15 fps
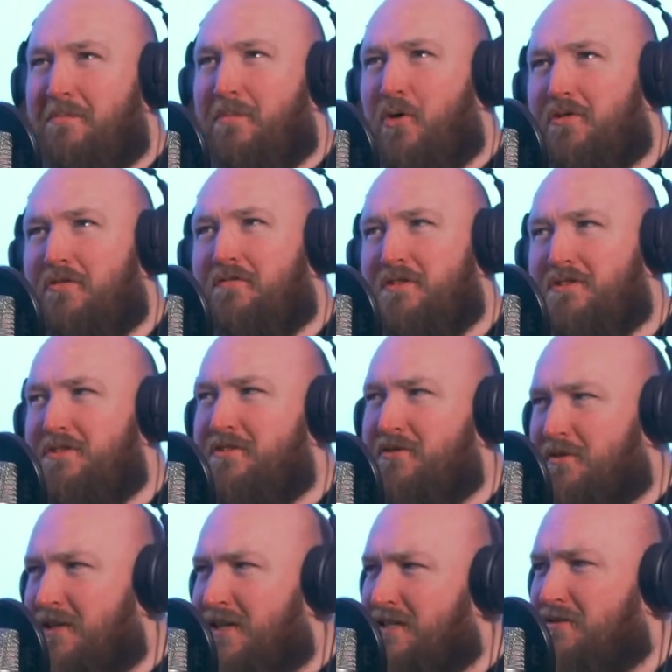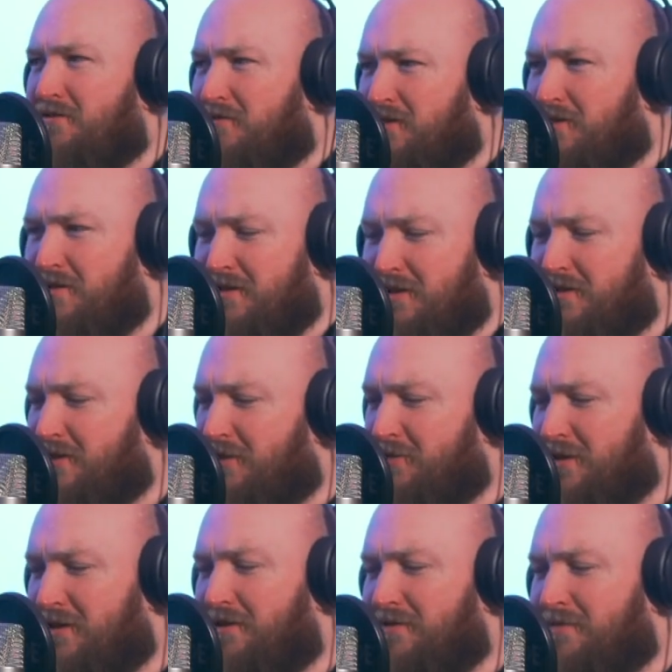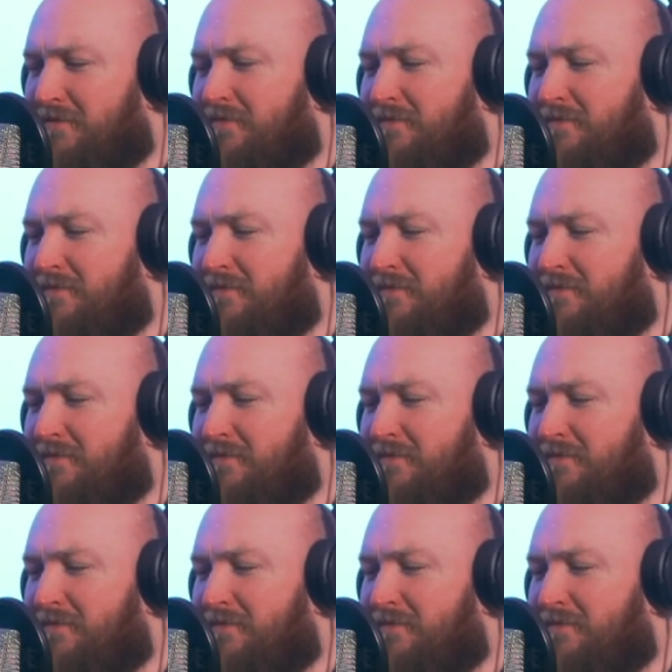more efficient or less efficient? I don't no. know.